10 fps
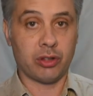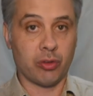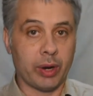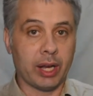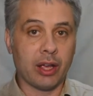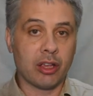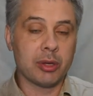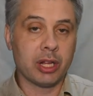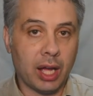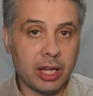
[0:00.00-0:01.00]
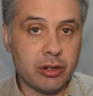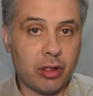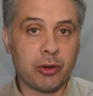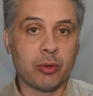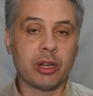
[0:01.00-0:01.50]
to relay
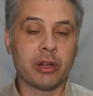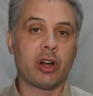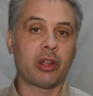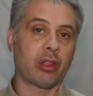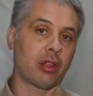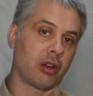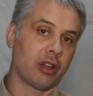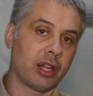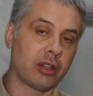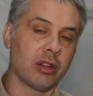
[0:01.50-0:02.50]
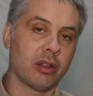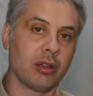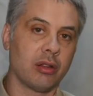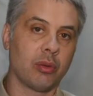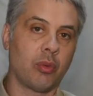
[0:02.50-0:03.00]
communications between devices and connect to
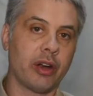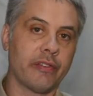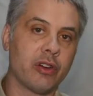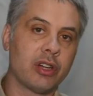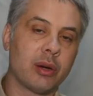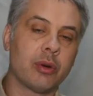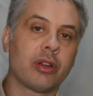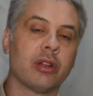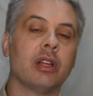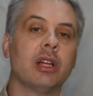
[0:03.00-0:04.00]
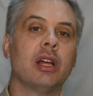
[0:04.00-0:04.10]
the wider phone network.